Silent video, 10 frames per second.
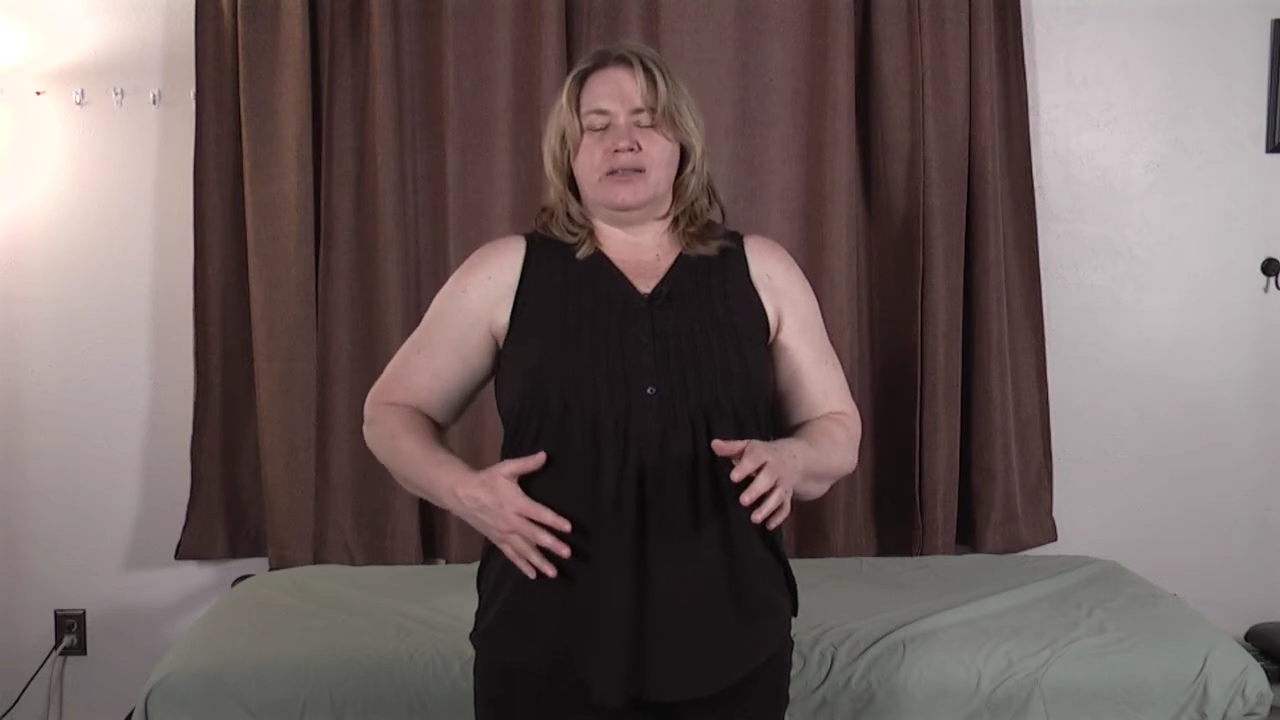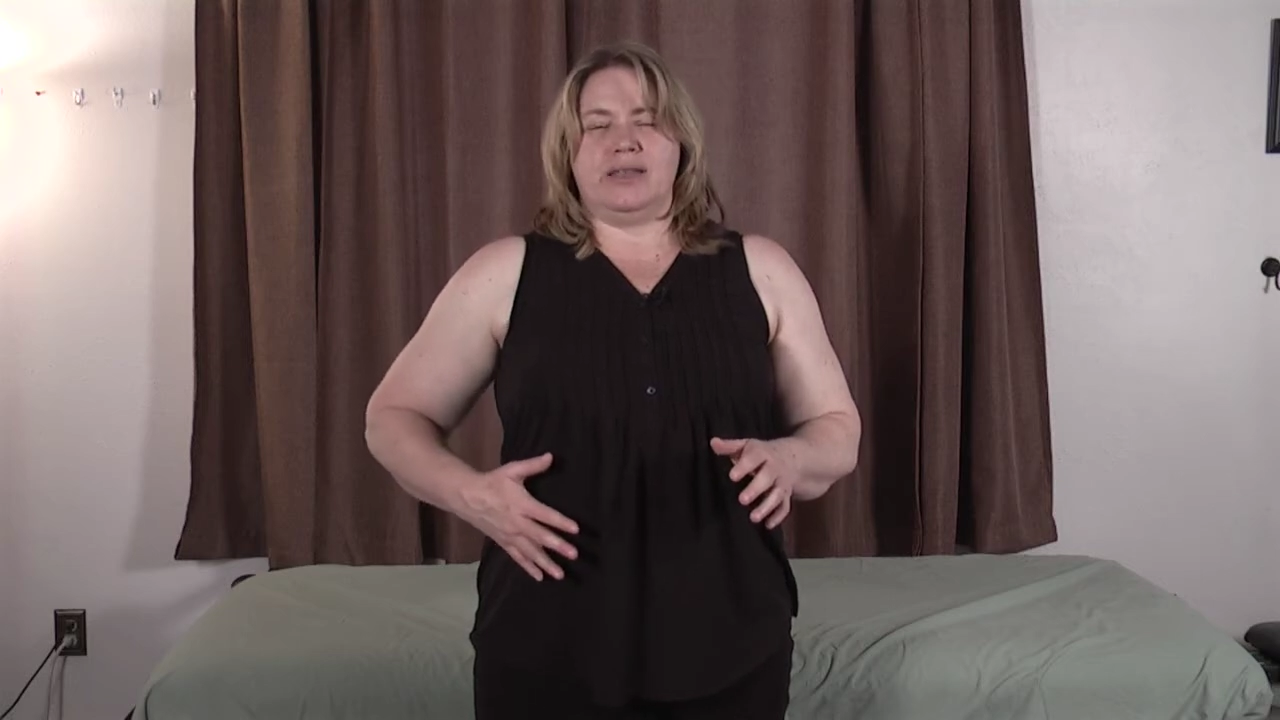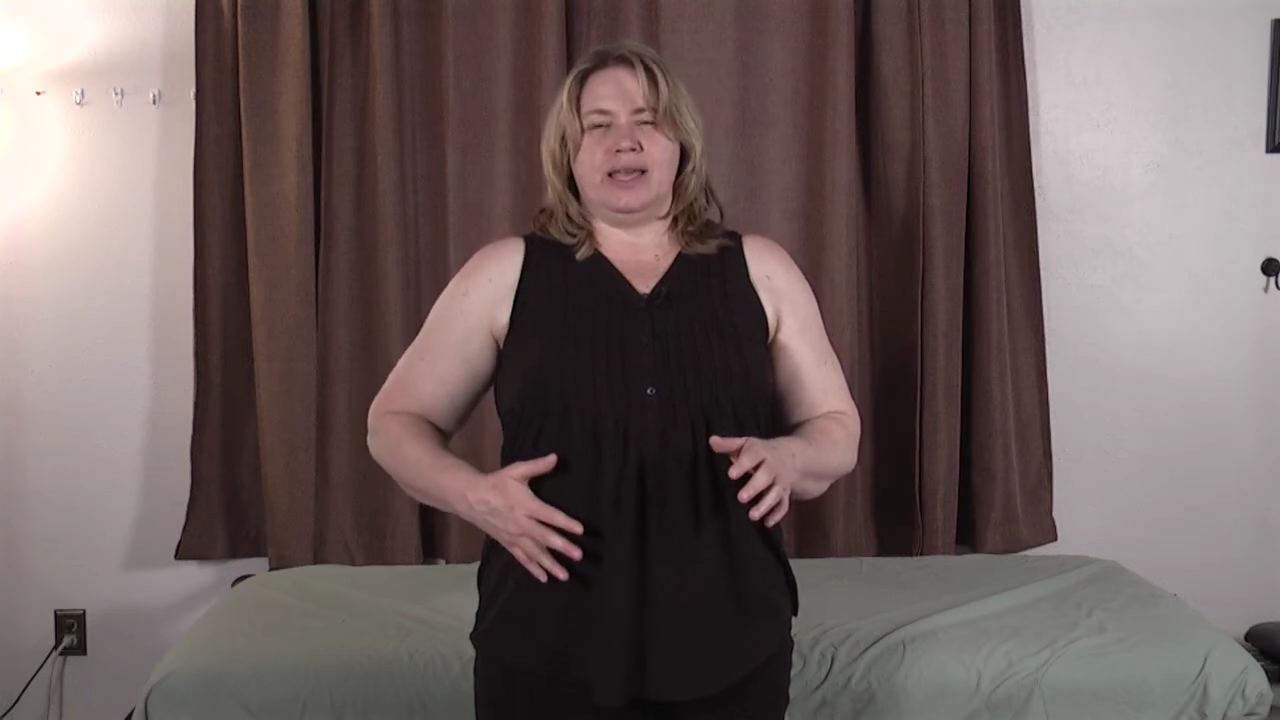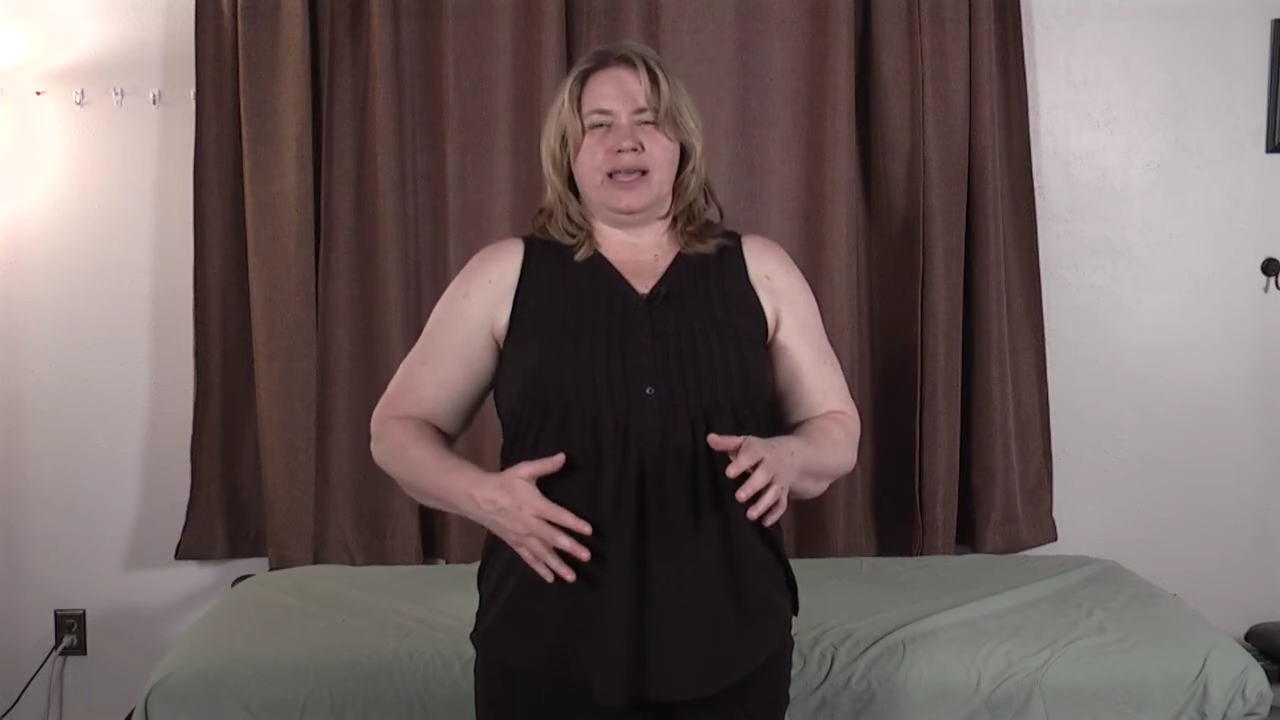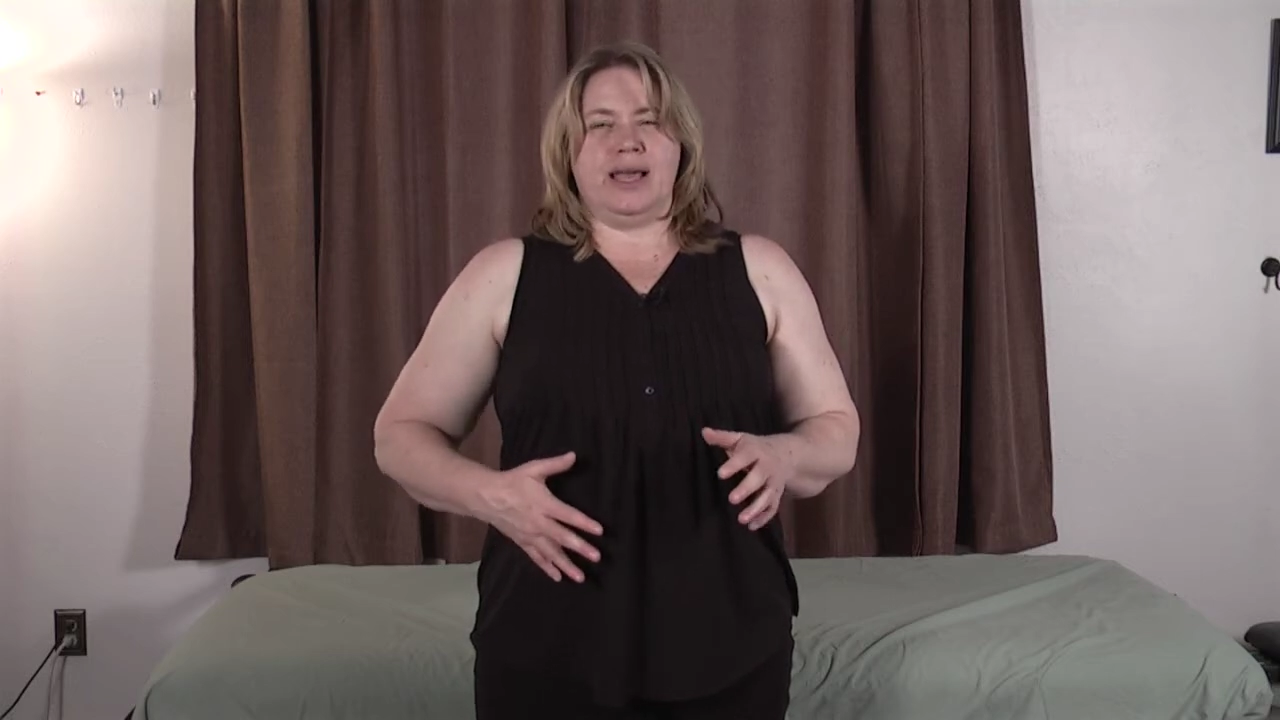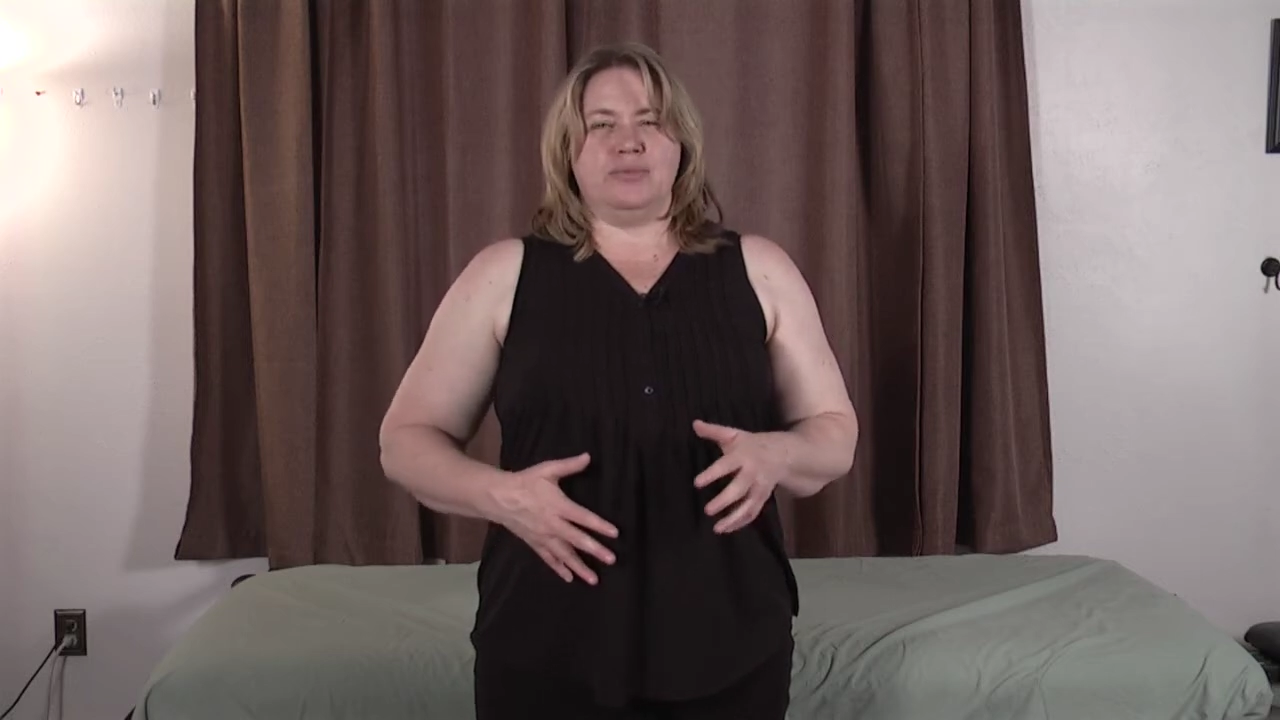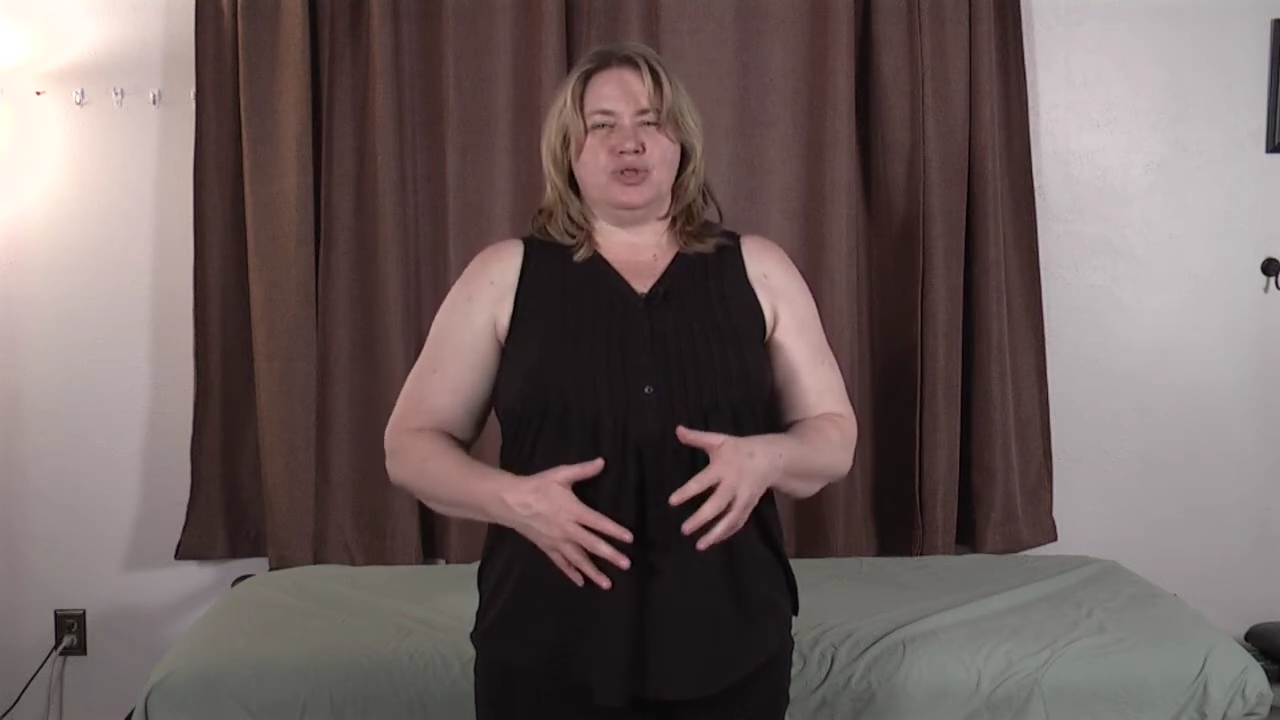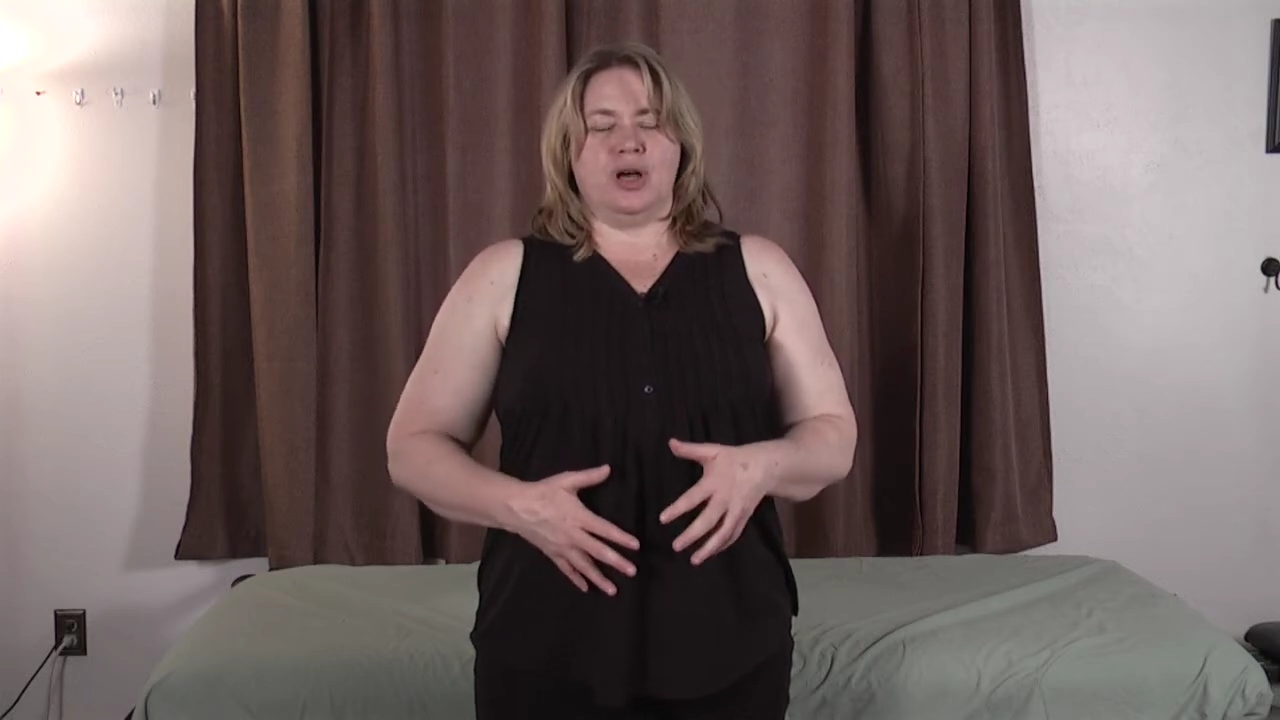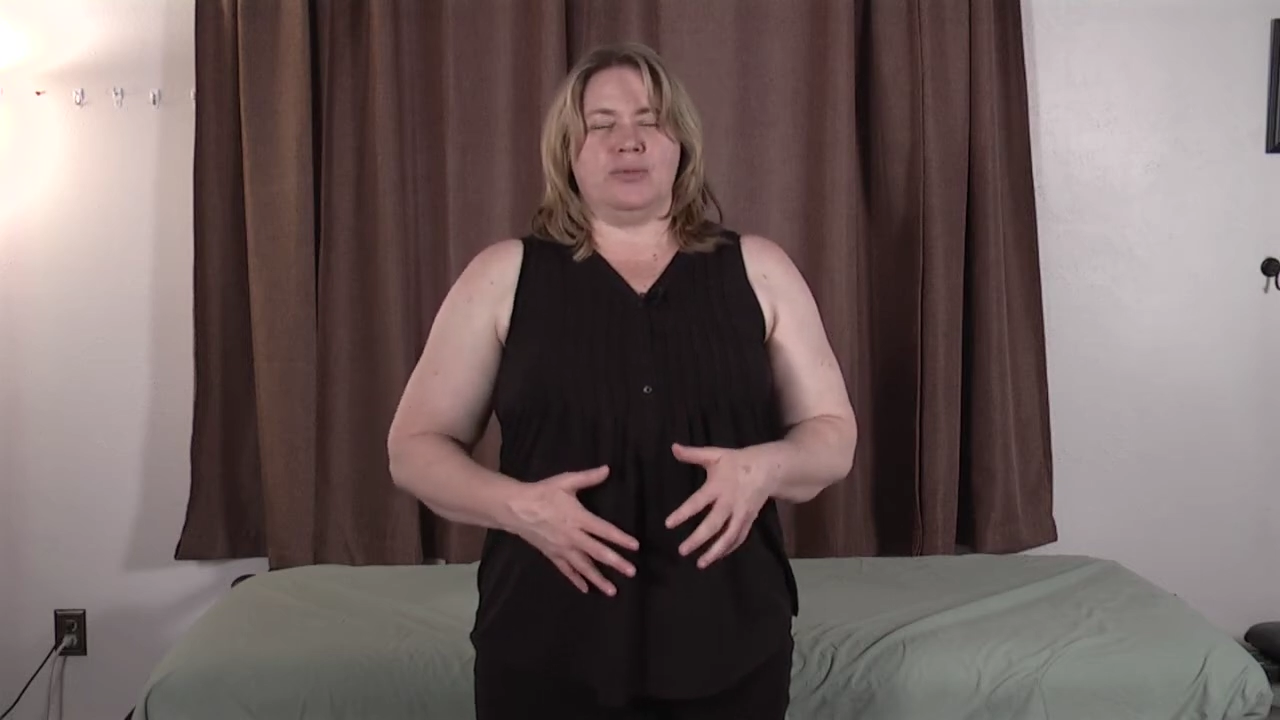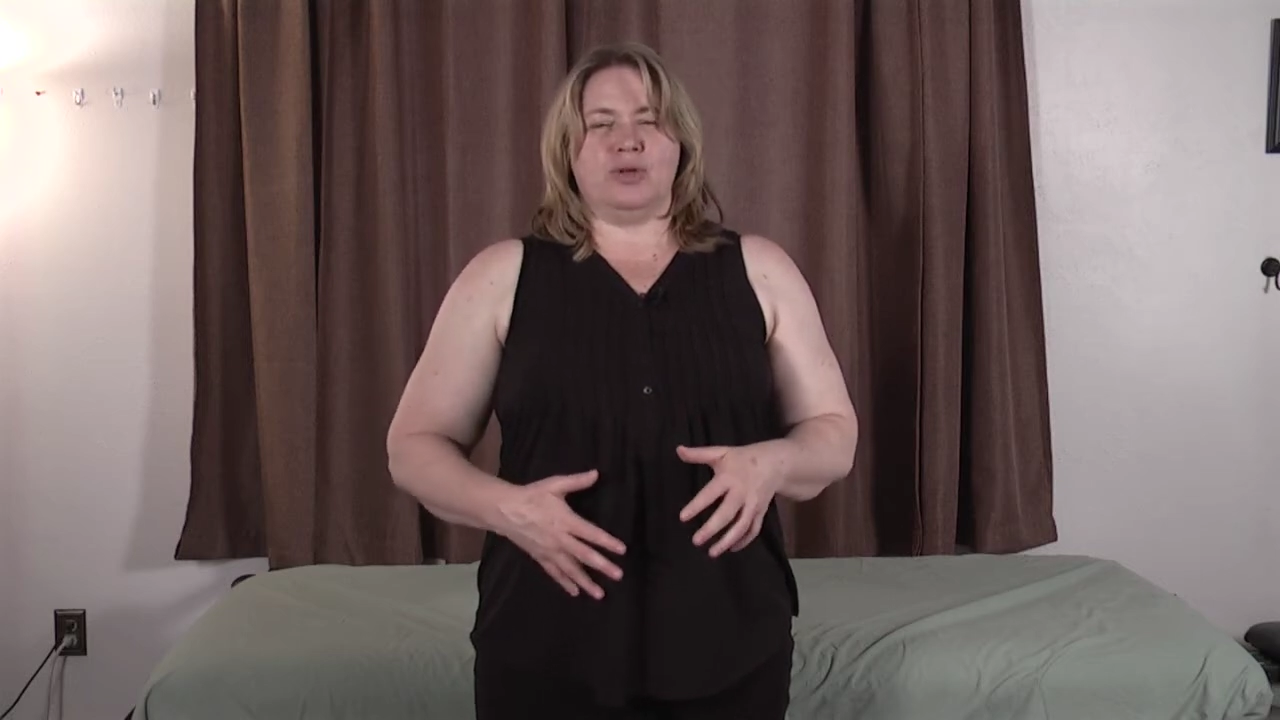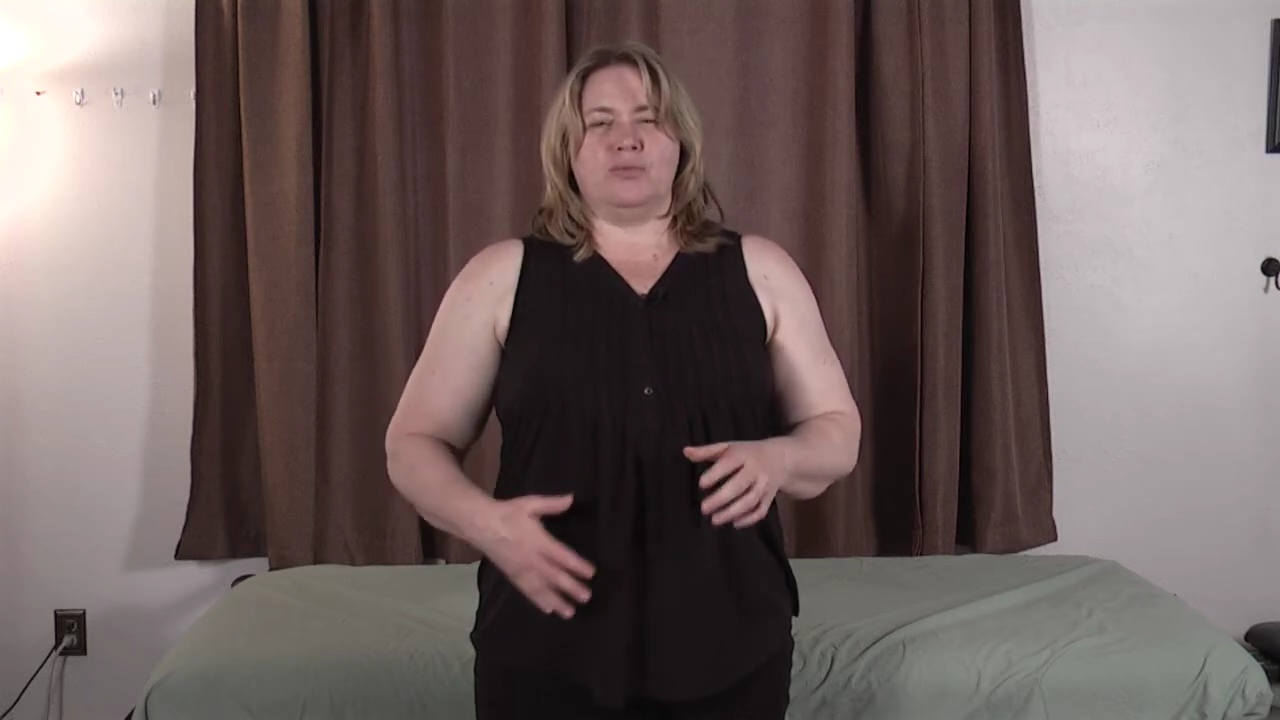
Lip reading: the abdominal